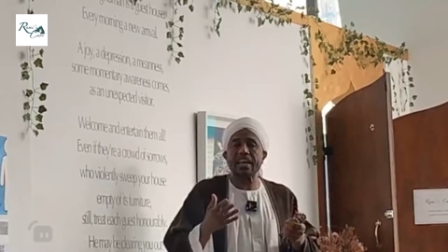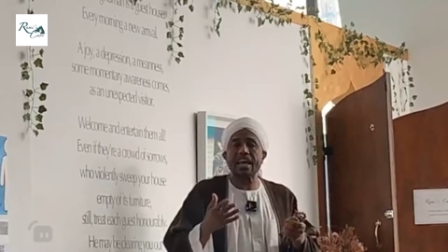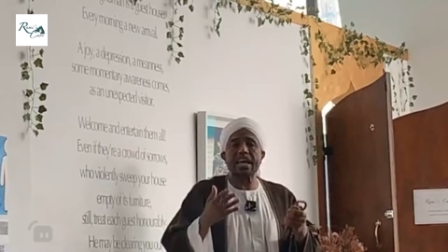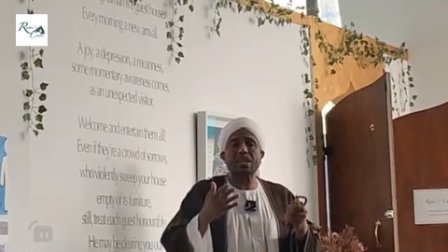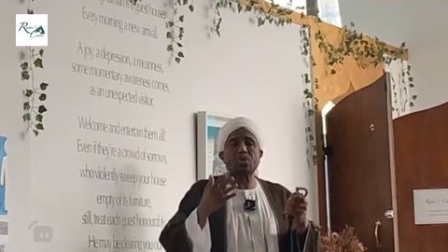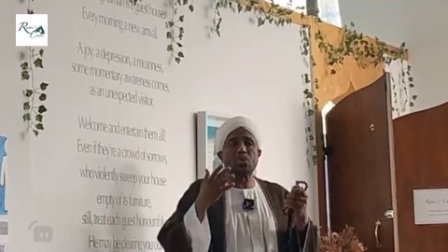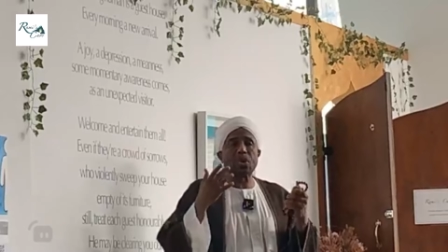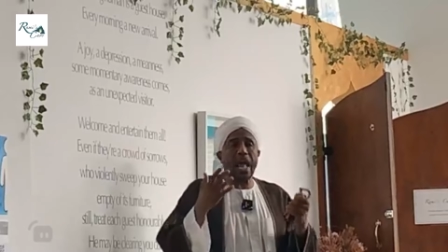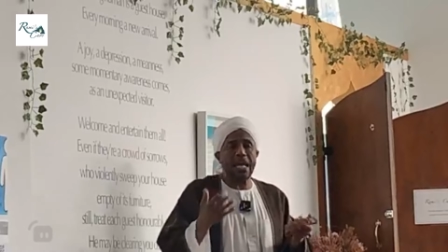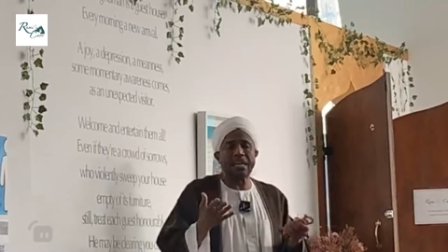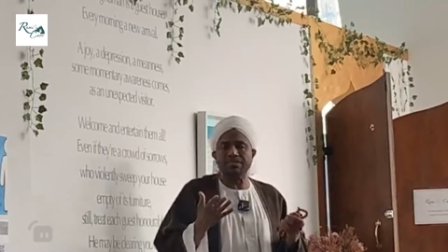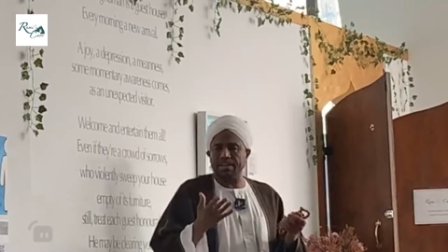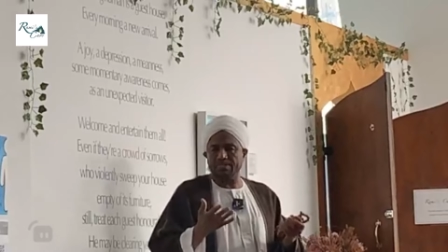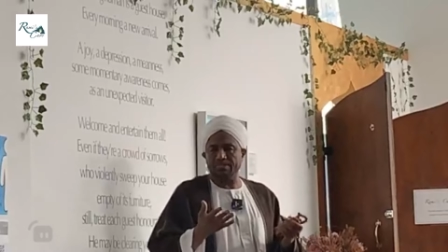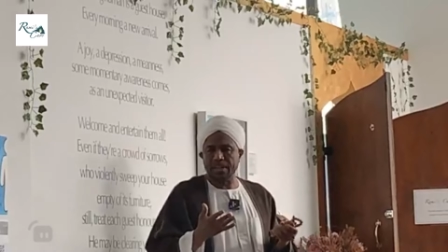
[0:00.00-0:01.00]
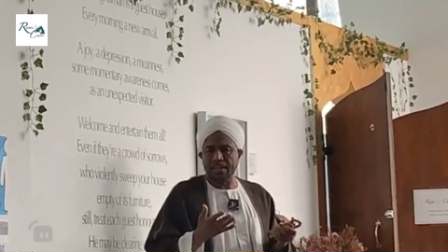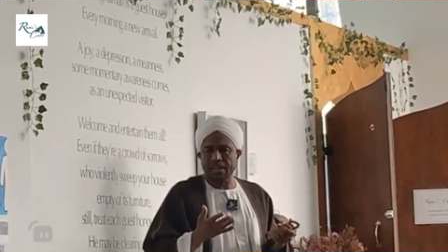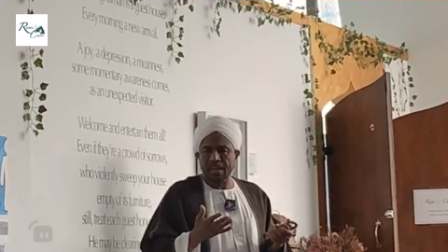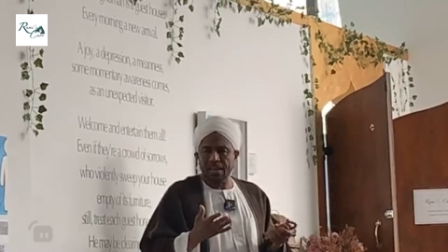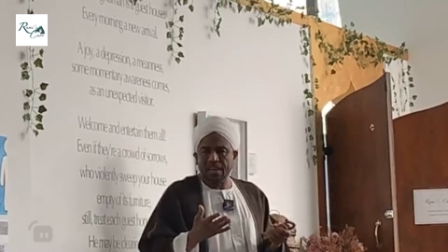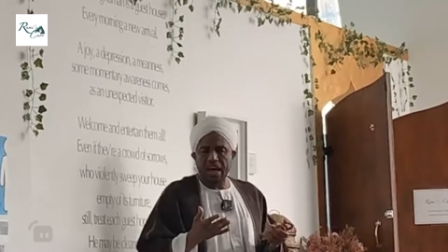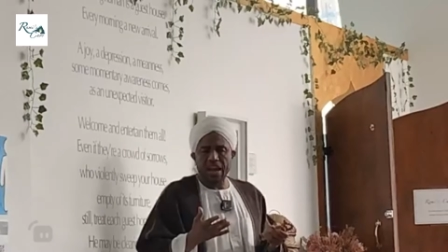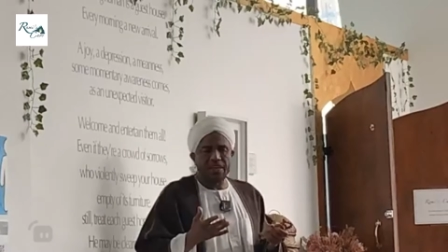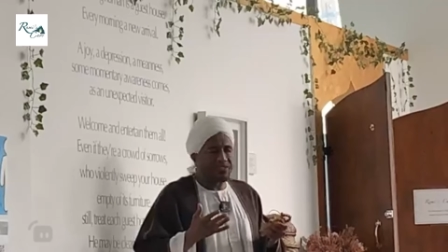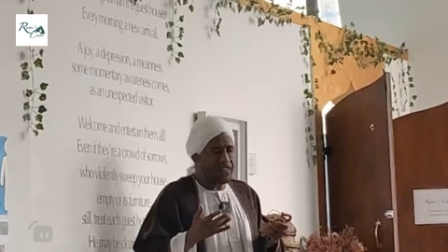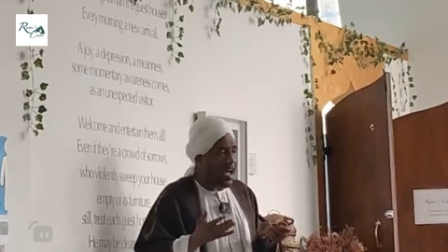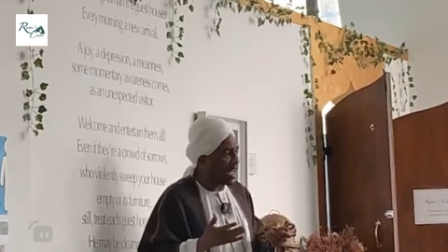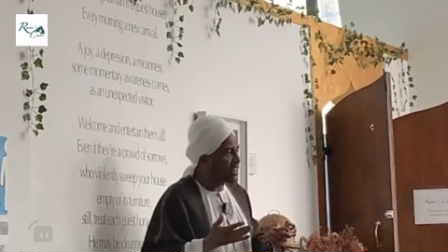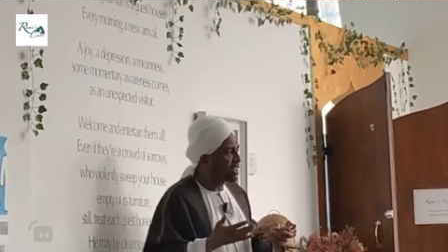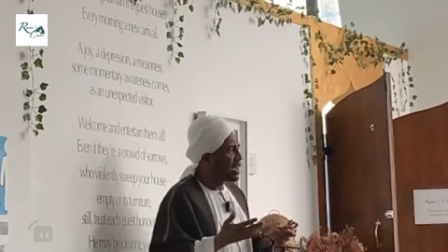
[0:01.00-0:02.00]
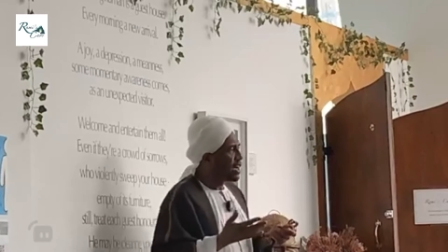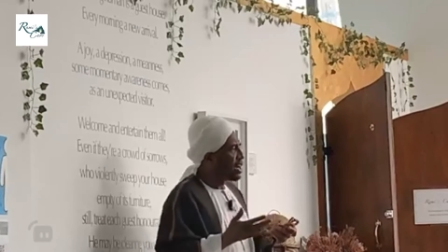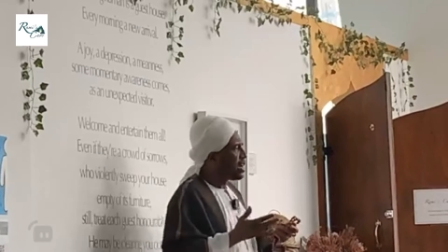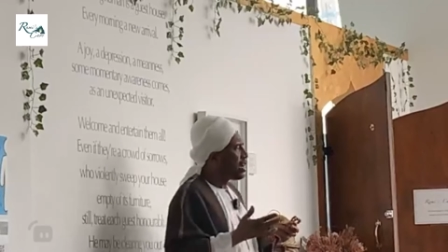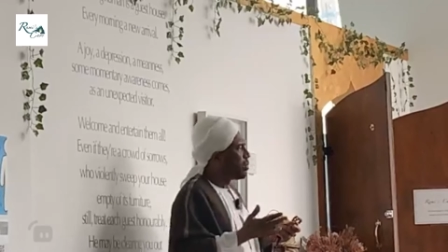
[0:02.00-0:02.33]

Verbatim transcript: Allah to raise them. And in fact,